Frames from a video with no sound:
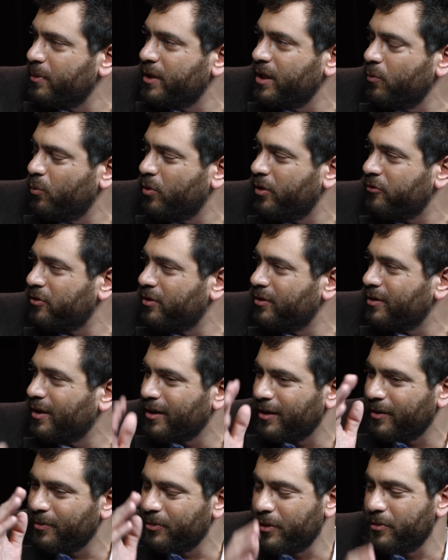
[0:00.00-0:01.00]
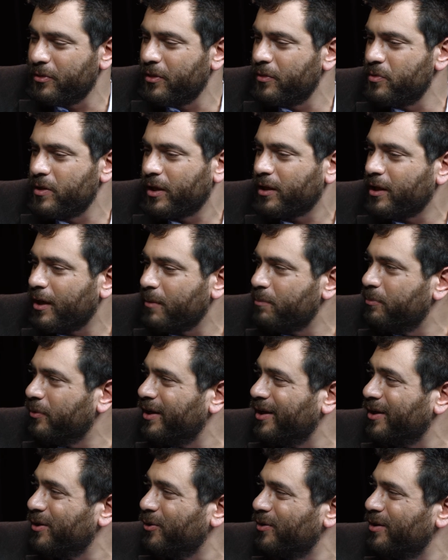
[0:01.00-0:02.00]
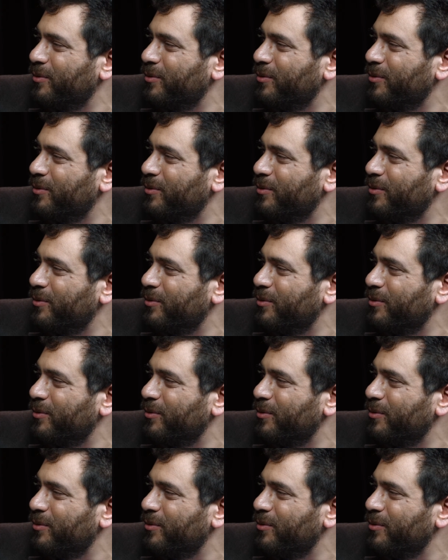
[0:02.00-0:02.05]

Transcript: but he wasn't the king planner.